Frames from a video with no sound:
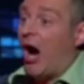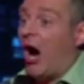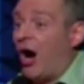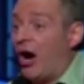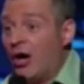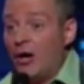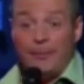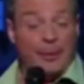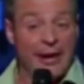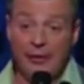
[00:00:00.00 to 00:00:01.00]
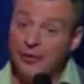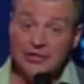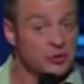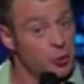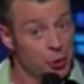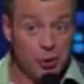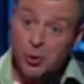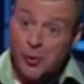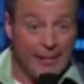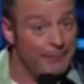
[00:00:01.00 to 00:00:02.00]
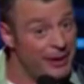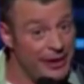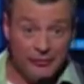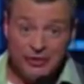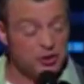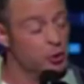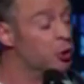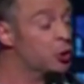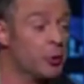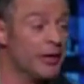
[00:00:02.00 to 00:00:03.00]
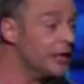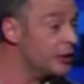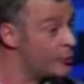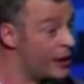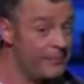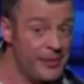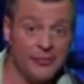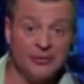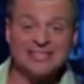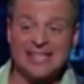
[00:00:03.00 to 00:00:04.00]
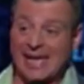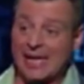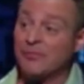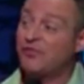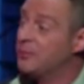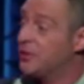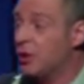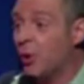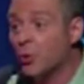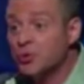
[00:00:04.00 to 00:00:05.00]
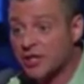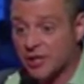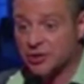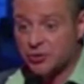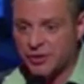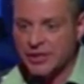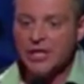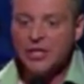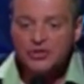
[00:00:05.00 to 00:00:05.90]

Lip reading: Our parents or grandparents or great-grandparents came from the old country,